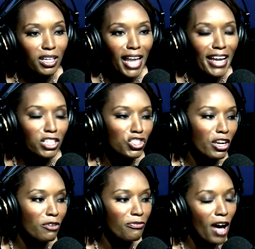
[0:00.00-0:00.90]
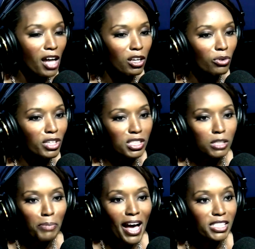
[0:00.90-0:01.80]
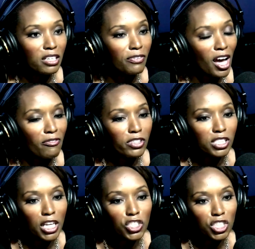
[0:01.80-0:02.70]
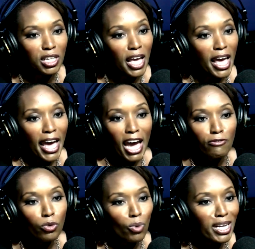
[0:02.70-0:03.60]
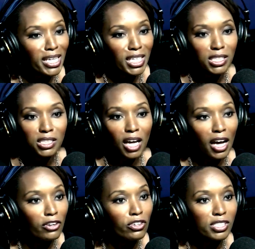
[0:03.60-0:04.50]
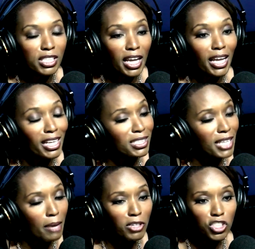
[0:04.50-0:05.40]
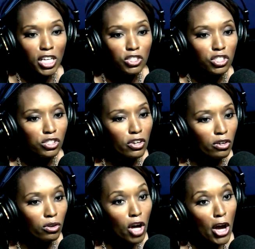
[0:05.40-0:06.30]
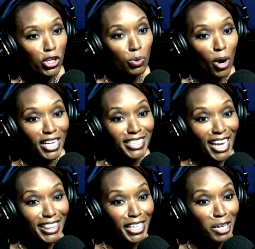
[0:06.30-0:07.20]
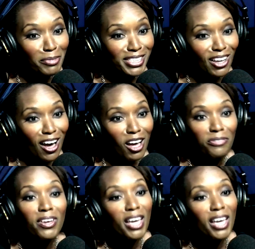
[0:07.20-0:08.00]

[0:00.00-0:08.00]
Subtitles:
Like, share, follow. This is positive conversation. Everyone needs to understand. It's time to change your circle. You want to take the limits off?